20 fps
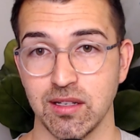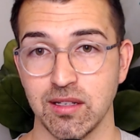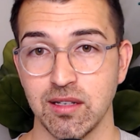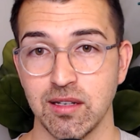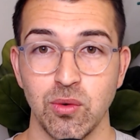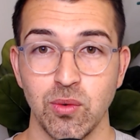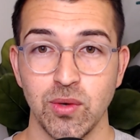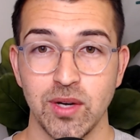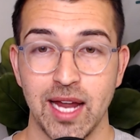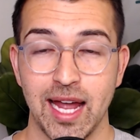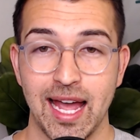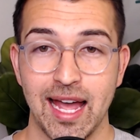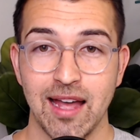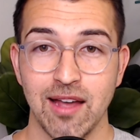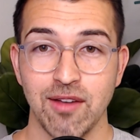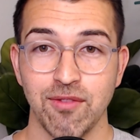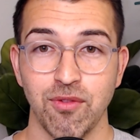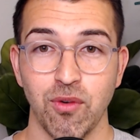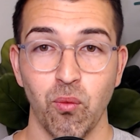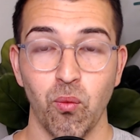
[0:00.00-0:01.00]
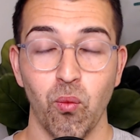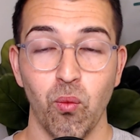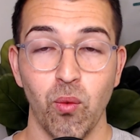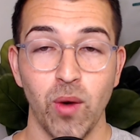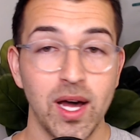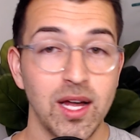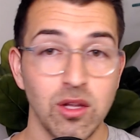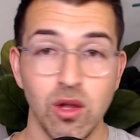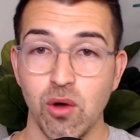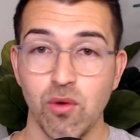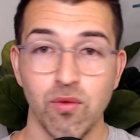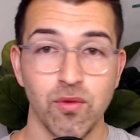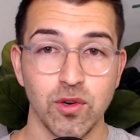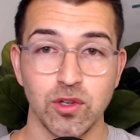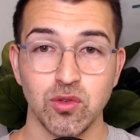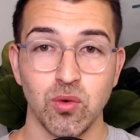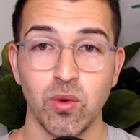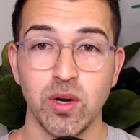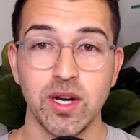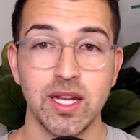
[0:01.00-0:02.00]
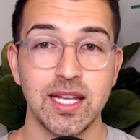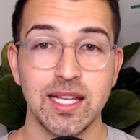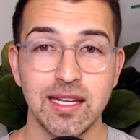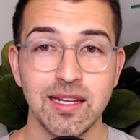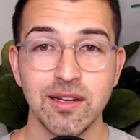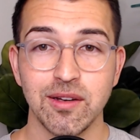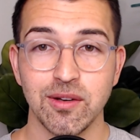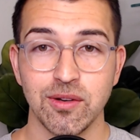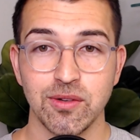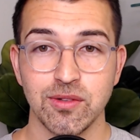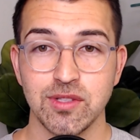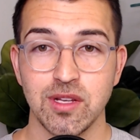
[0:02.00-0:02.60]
you would have well over 20 years